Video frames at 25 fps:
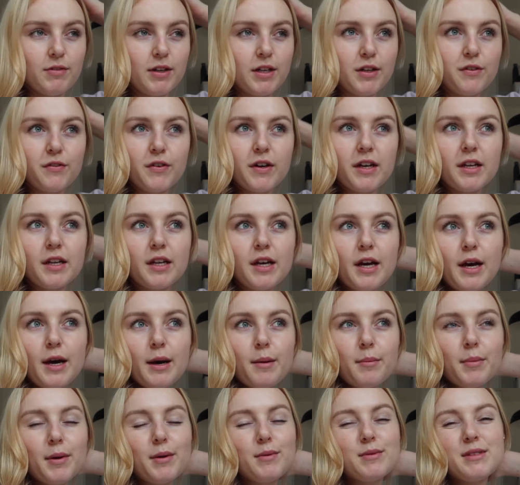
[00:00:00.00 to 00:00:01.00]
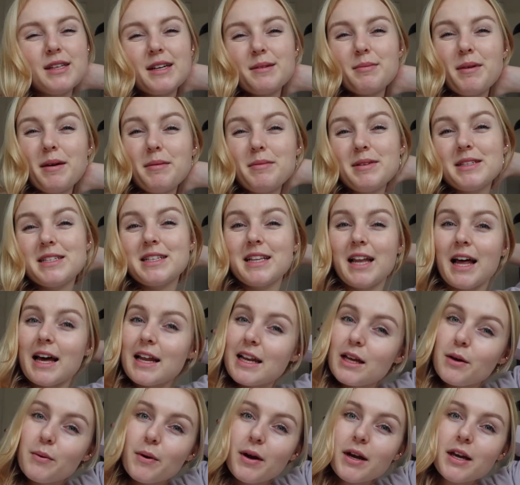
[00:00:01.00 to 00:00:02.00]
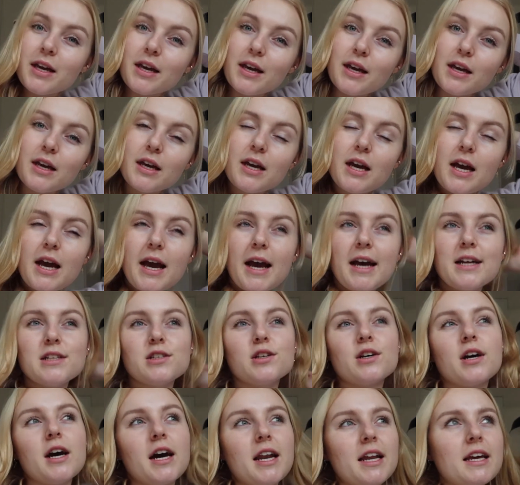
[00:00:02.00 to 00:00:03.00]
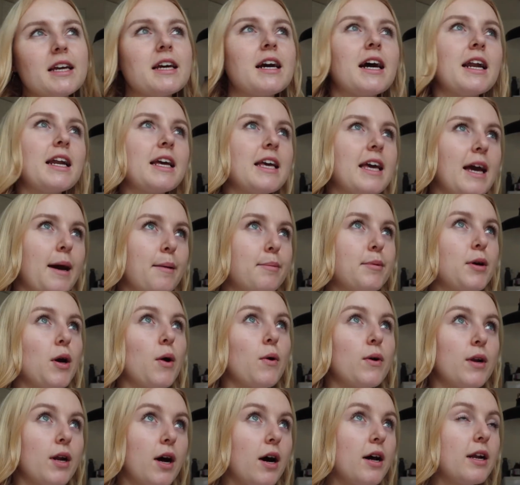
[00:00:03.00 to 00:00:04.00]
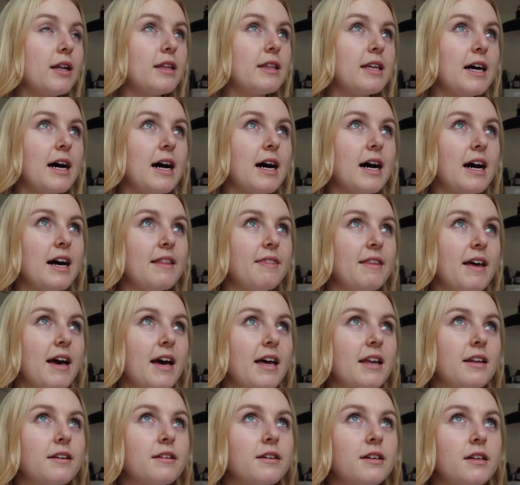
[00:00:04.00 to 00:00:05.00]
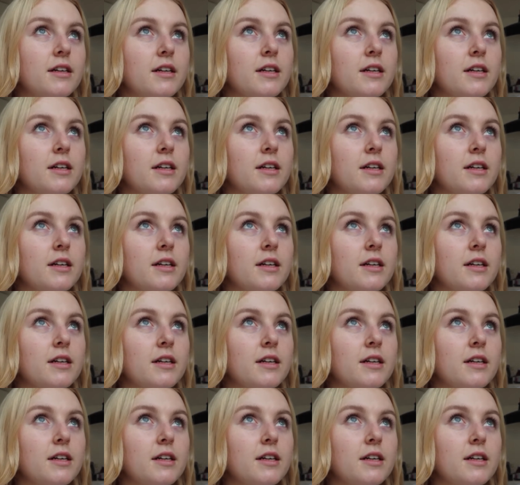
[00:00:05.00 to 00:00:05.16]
rid of it, but it was like maybe slightly working. And so it kind of kept going on at that, and then